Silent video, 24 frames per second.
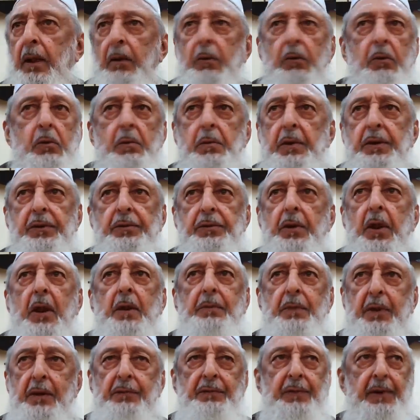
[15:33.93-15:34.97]
Rome has
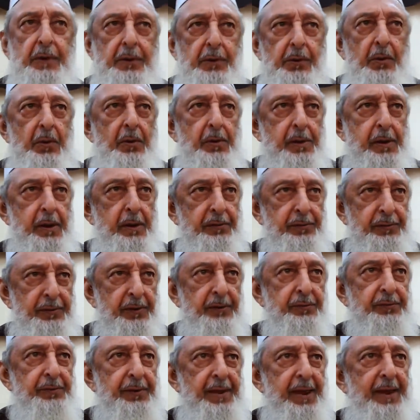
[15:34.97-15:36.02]
not been victorious
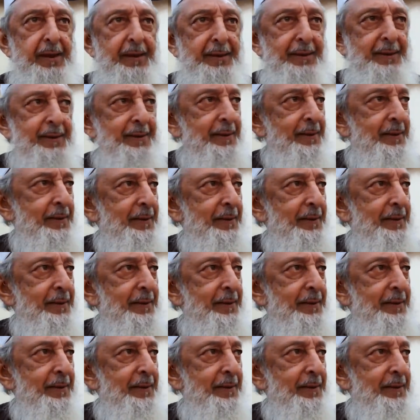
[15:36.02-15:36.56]
since then.